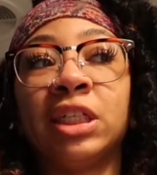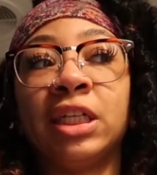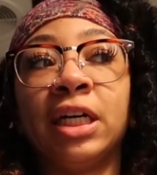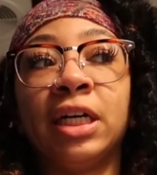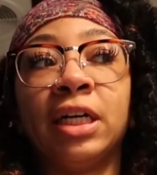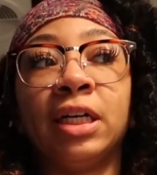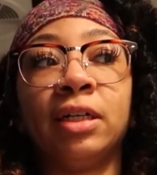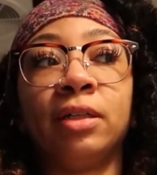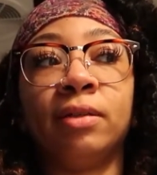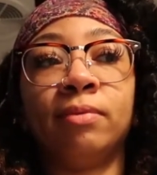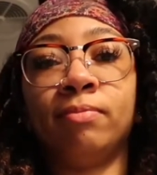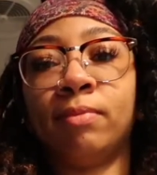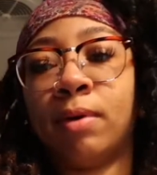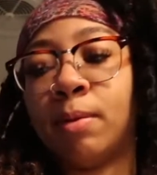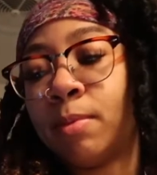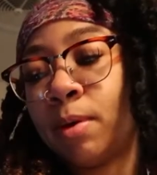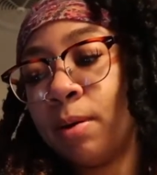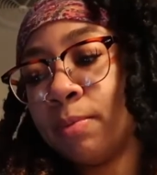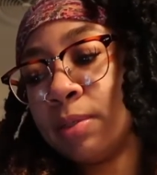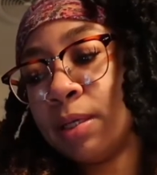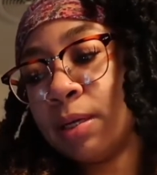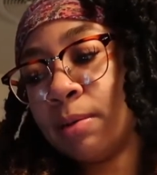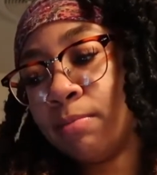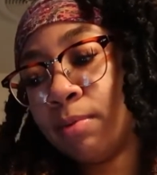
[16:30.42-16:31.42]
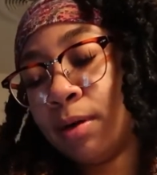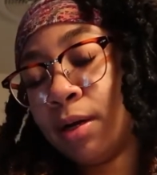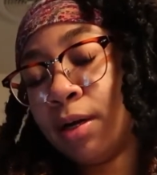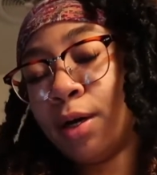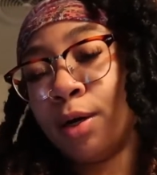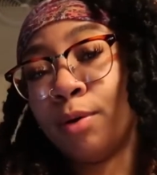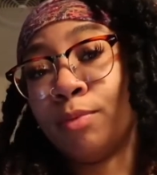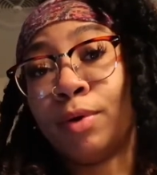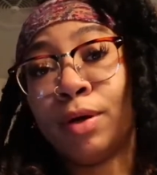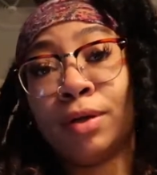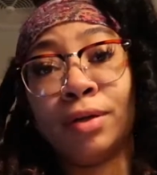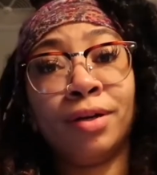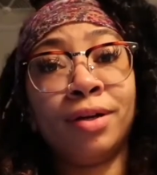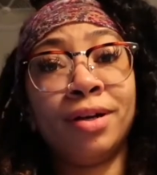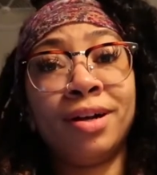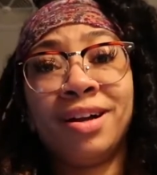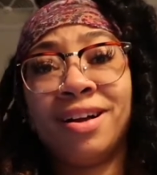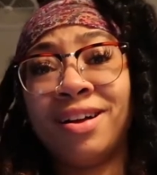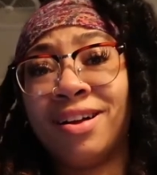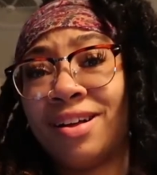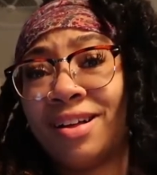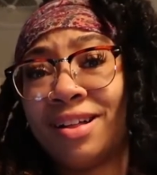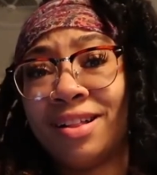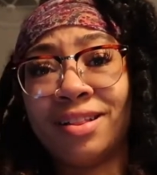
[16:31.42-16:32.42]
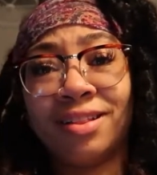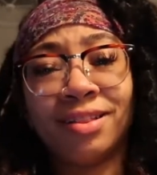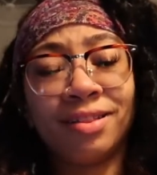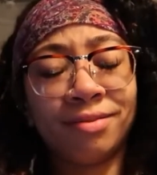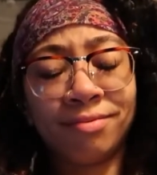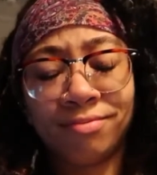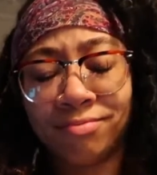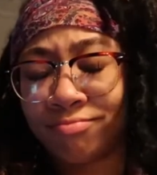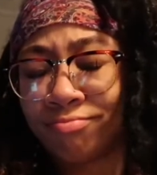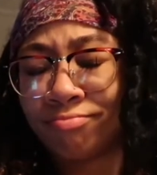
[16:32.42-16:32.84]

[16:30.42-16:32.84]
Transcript: um, my mom said bring her one girl.